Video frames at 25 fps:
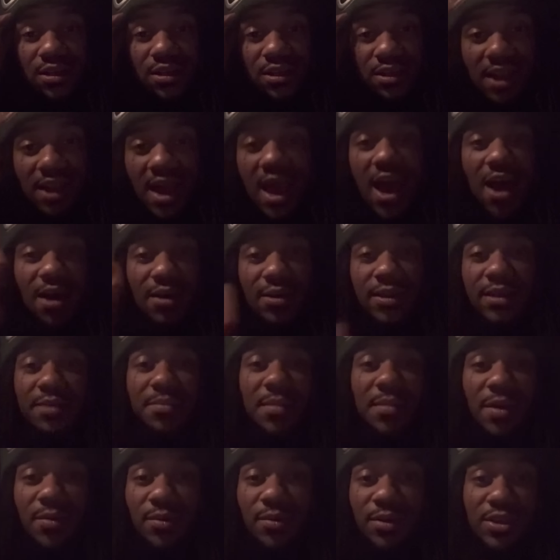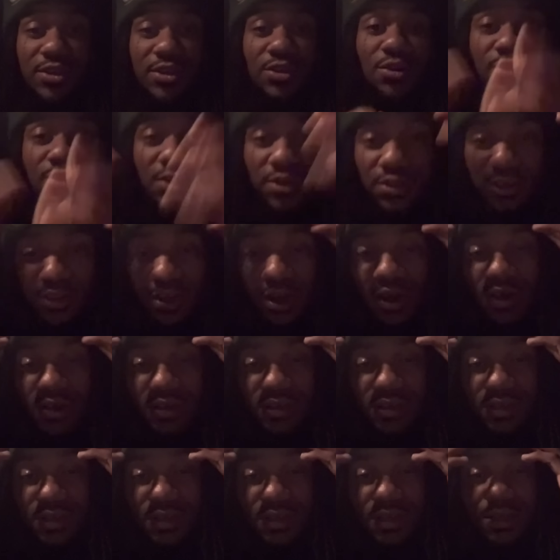Now he may want to choke you thoughts.